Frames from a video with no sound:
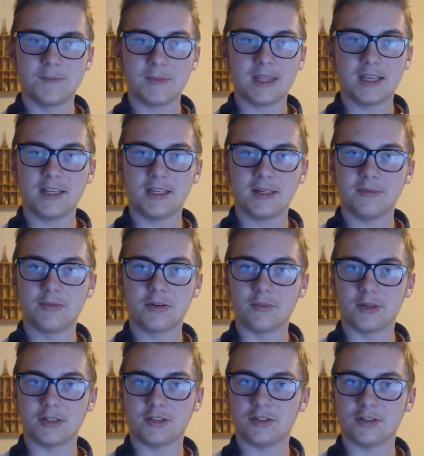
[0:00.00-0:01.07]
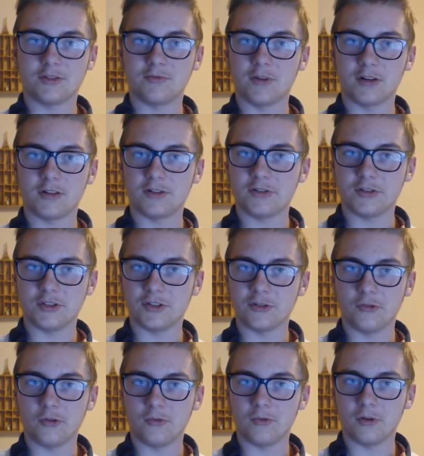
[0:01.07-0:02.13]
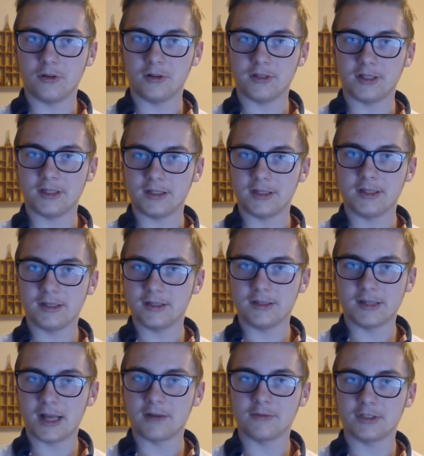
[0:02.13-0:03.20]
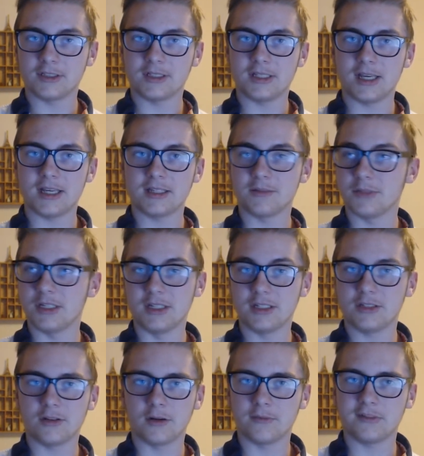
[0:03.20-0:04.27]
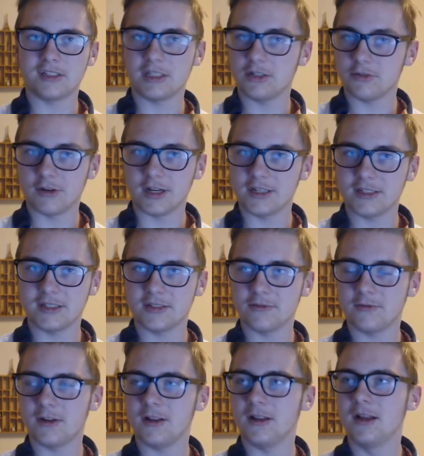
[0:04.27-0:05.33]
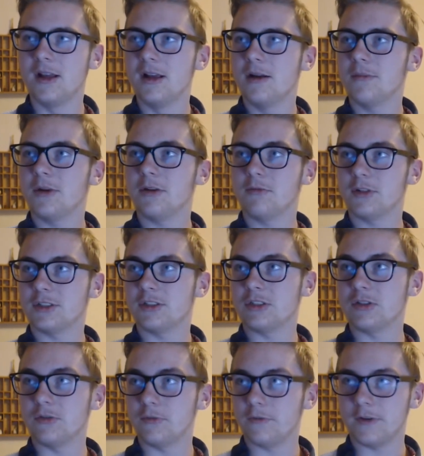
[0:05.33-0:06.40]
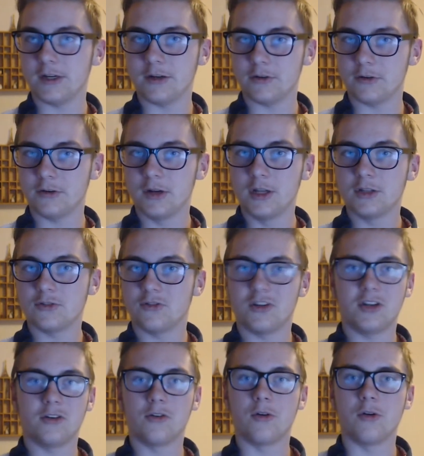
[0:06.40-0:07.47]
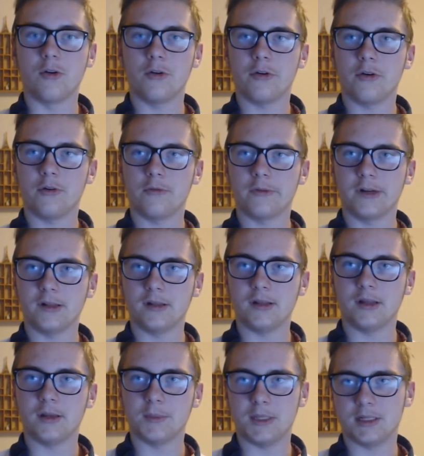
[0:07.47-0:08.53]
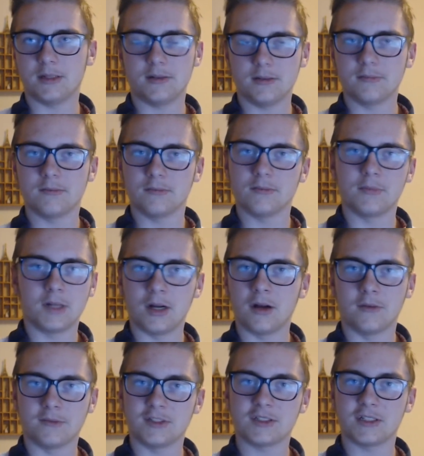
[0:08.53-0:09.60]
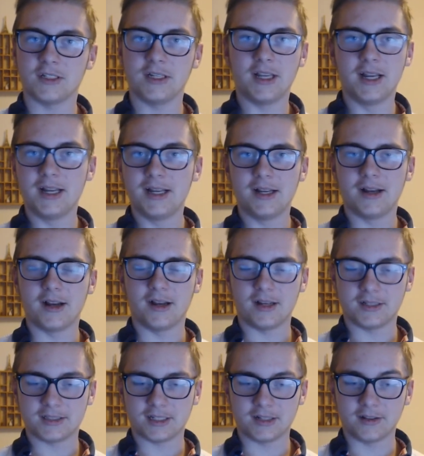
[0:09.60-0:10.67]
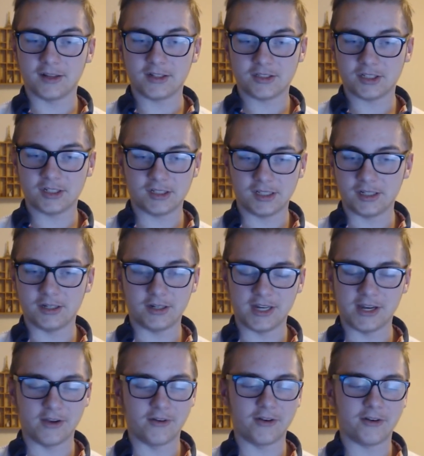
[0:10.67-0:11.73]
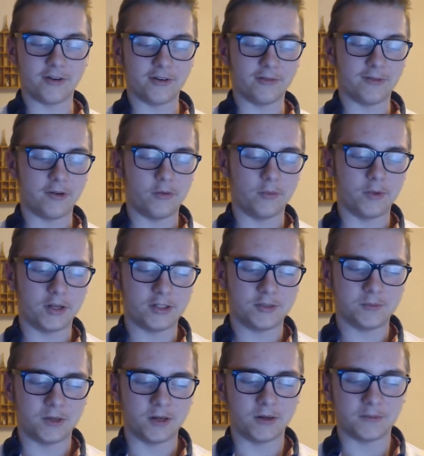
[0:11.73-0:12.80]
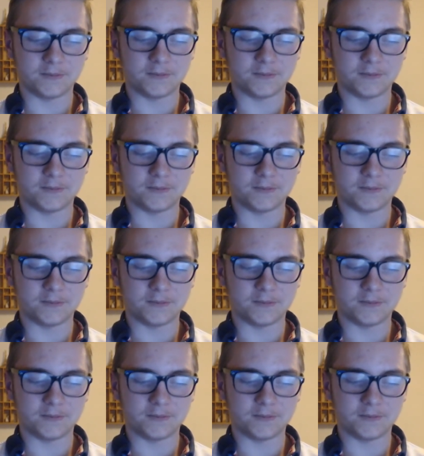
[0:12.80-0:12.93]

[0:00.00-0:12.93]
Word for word: he pretty much just wanted to show the world that that was the case. I mean, he's obviously crazy as well, but it was his own finger, so it didn't hurt her really. I mean, obviously, uh, psychologically, he, he hurt her very much, but